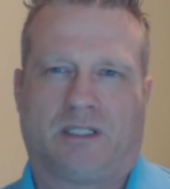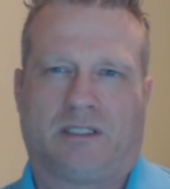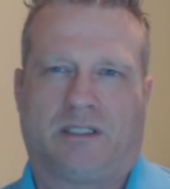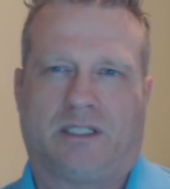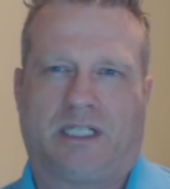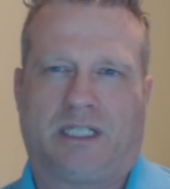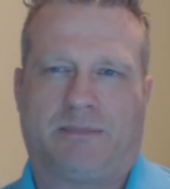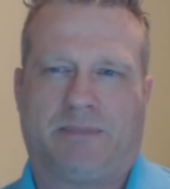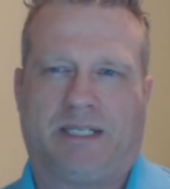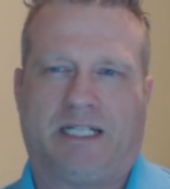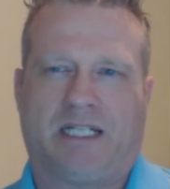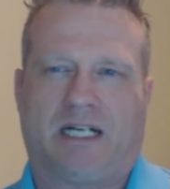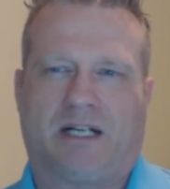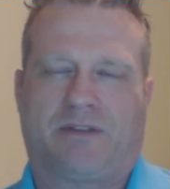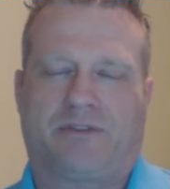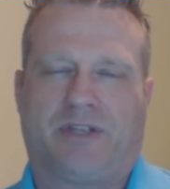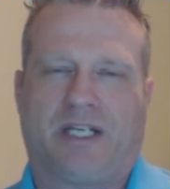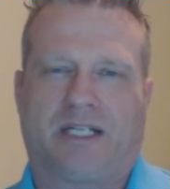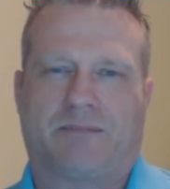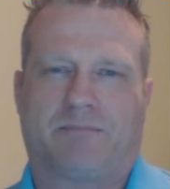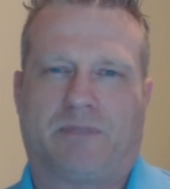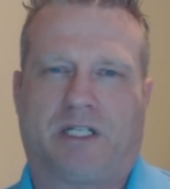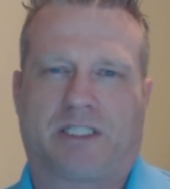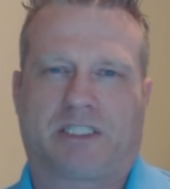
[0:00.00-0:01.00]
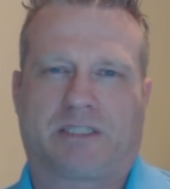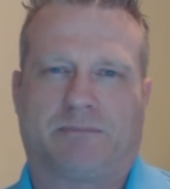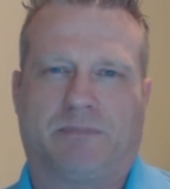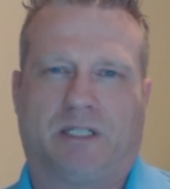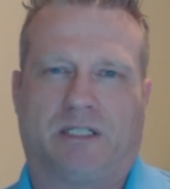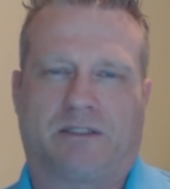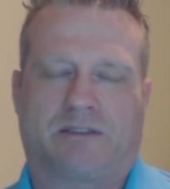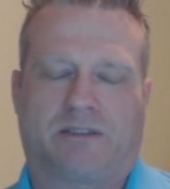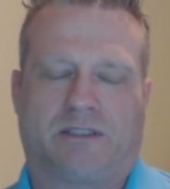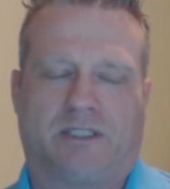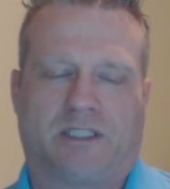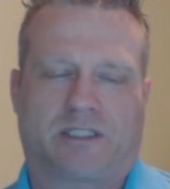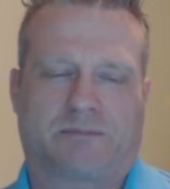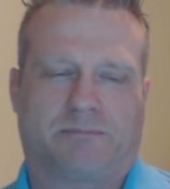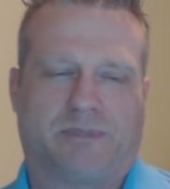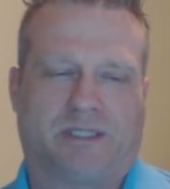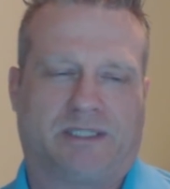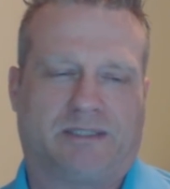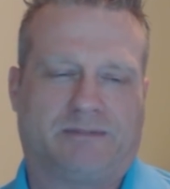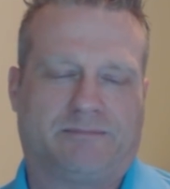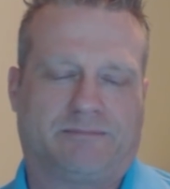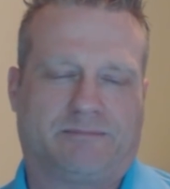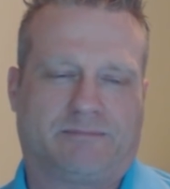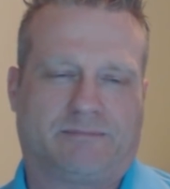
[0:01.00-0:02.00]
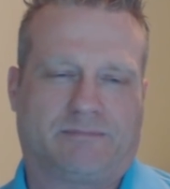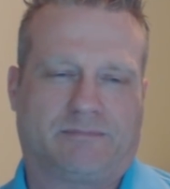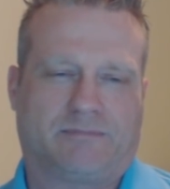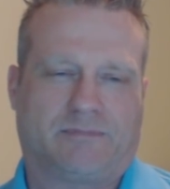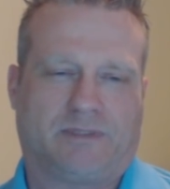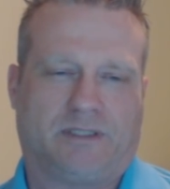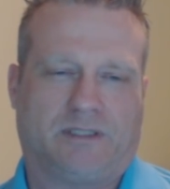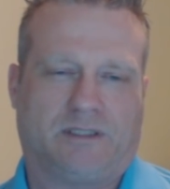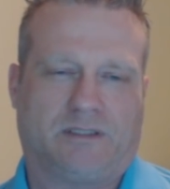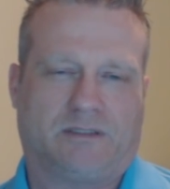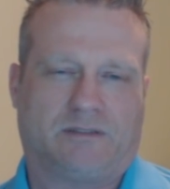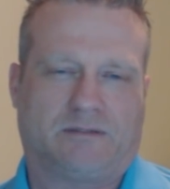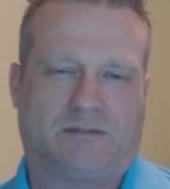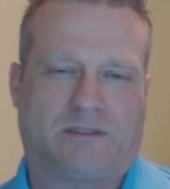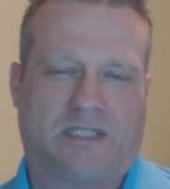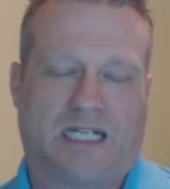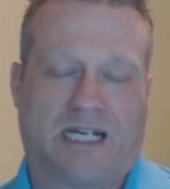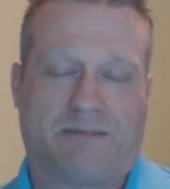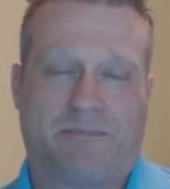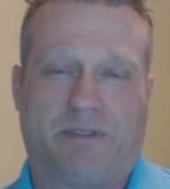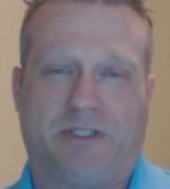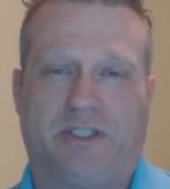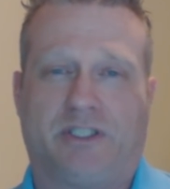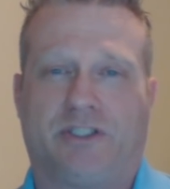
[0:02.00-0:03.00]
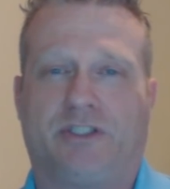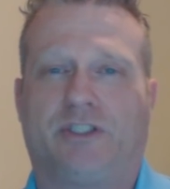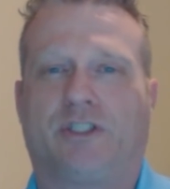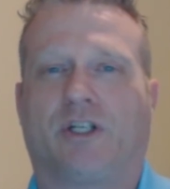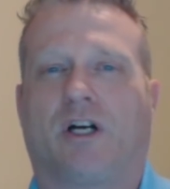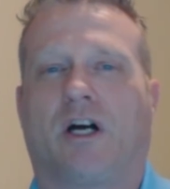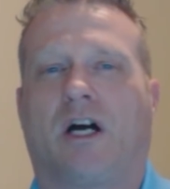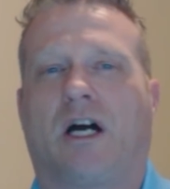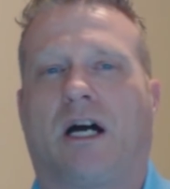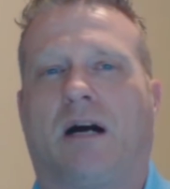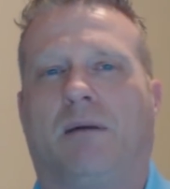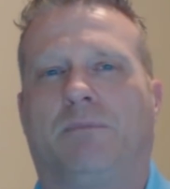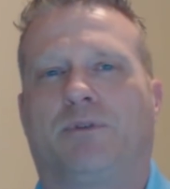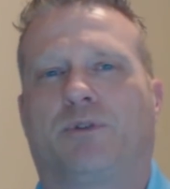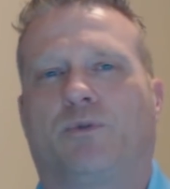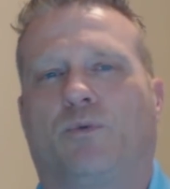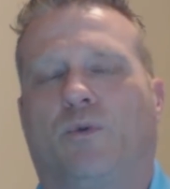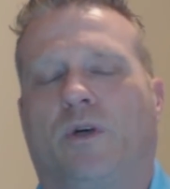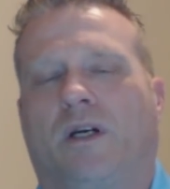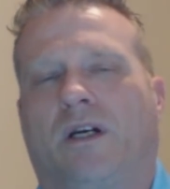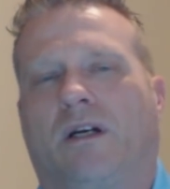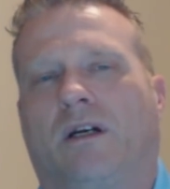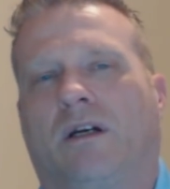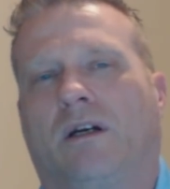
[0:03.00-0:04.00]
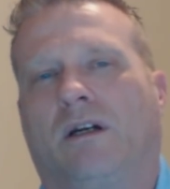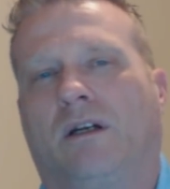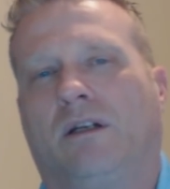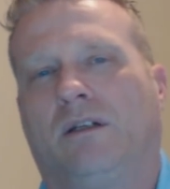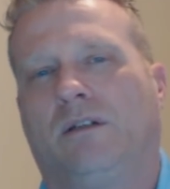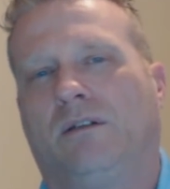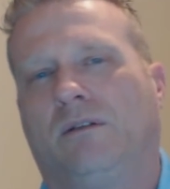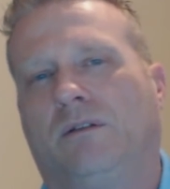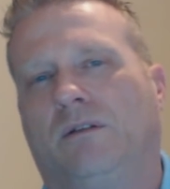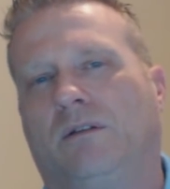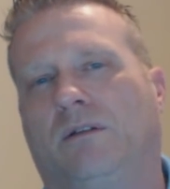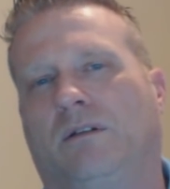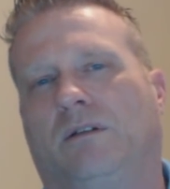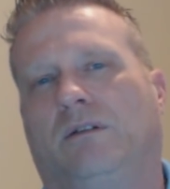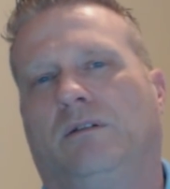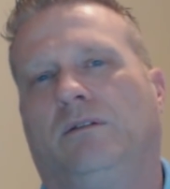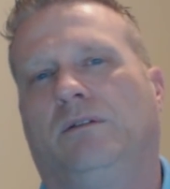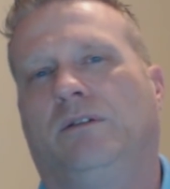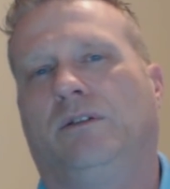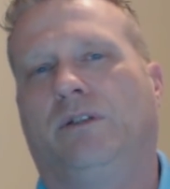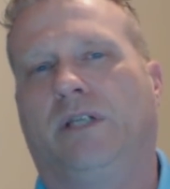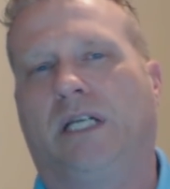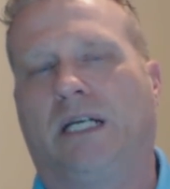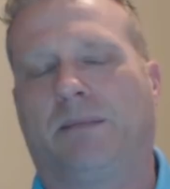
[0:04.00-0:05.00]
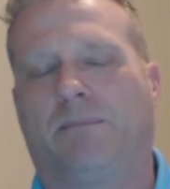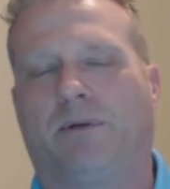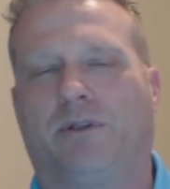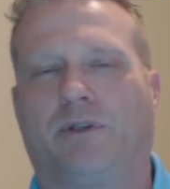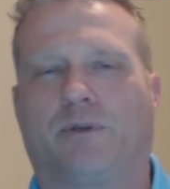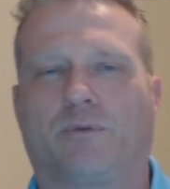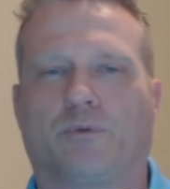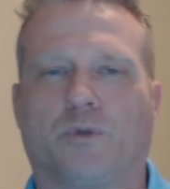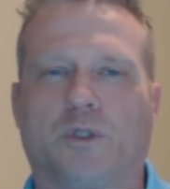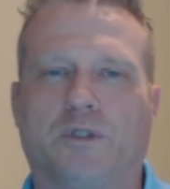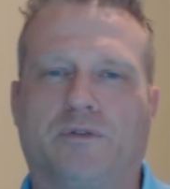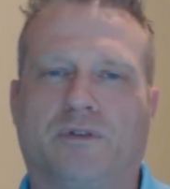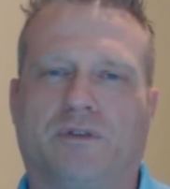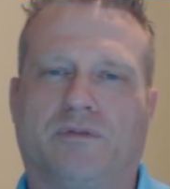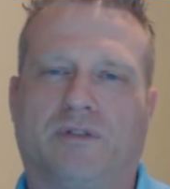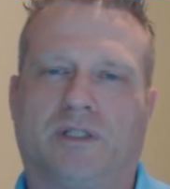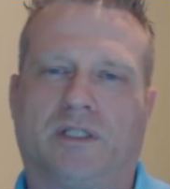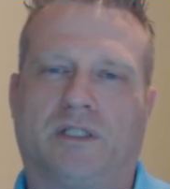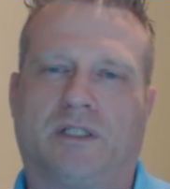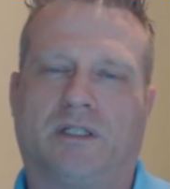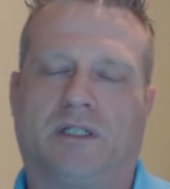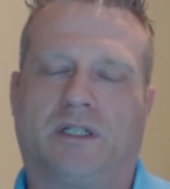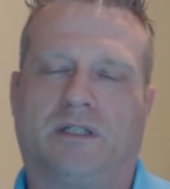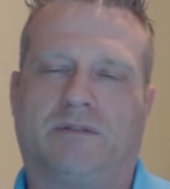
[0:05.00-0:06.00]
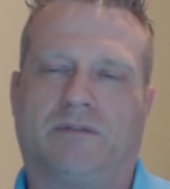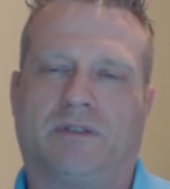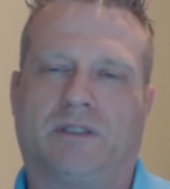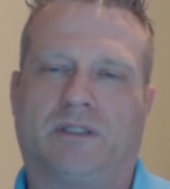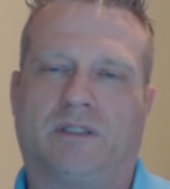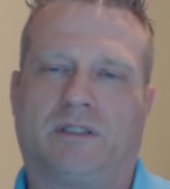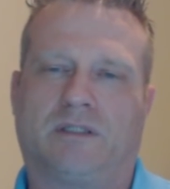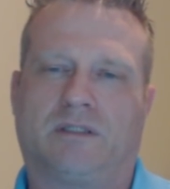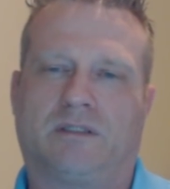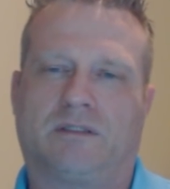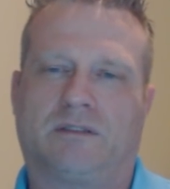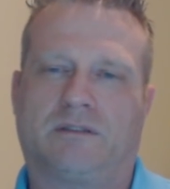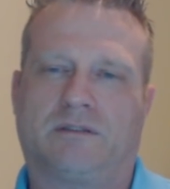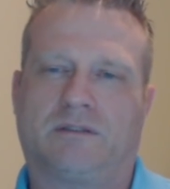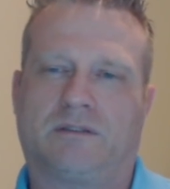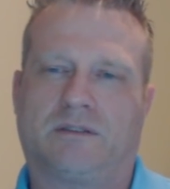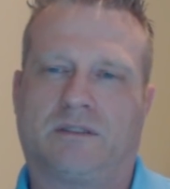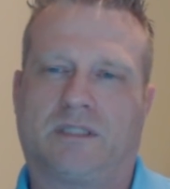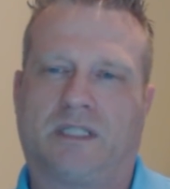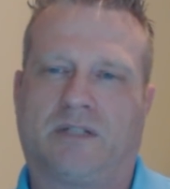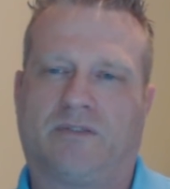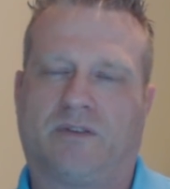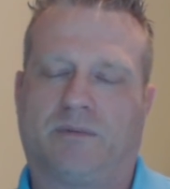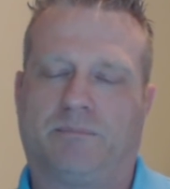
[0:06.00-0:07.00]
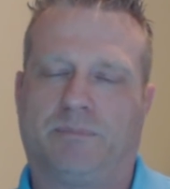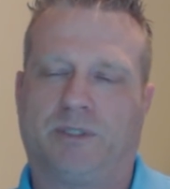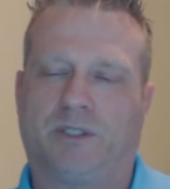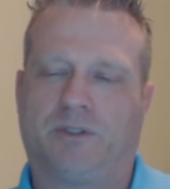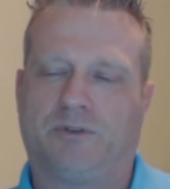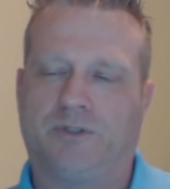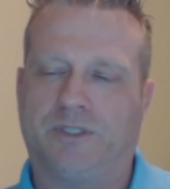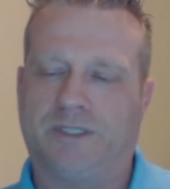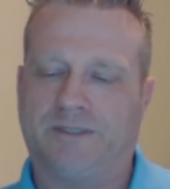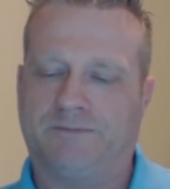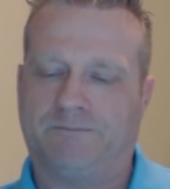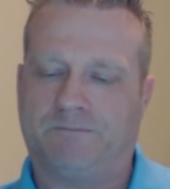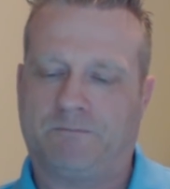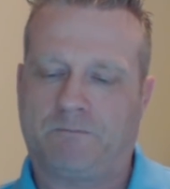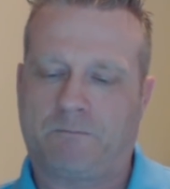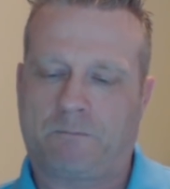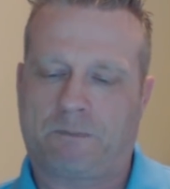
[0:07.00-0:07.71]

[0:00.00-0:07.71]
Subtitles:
Now, you may not think much about this, but, I've been to jobs where you get up on the roof of a building